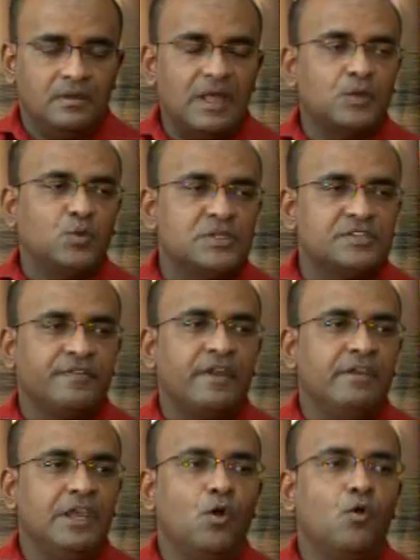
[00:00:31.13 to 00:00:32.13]
that was
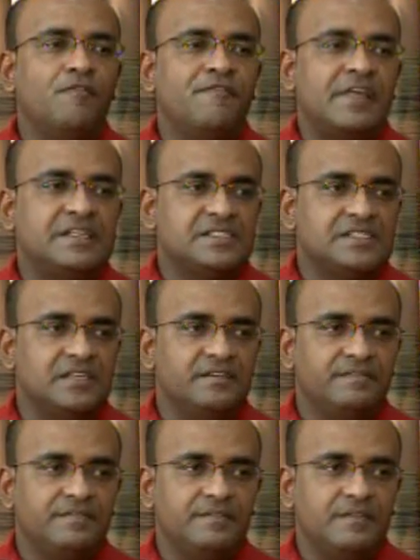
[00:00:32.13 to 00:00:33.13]
very
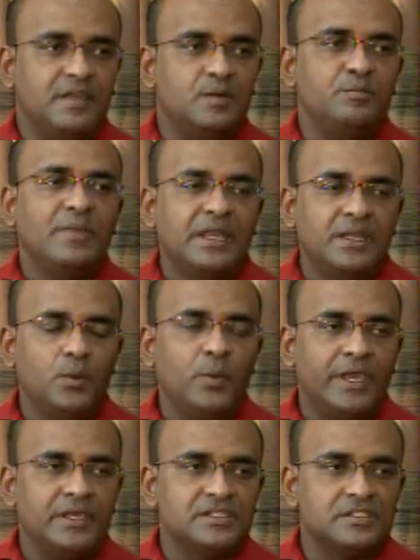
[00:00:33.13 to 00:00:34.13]
offensive in many
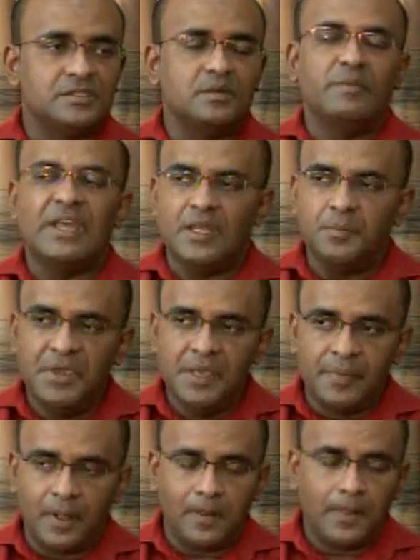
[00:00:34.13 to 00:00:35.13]
ways to many
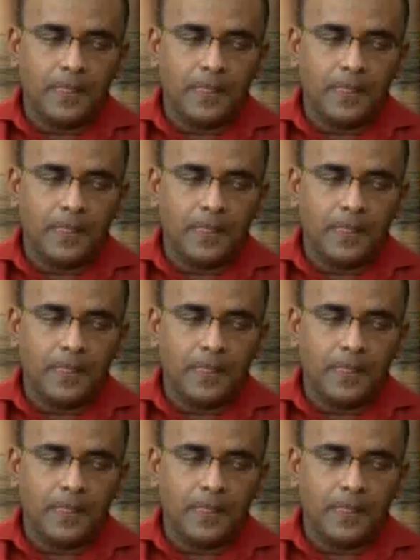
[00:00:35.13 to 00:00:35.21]
people.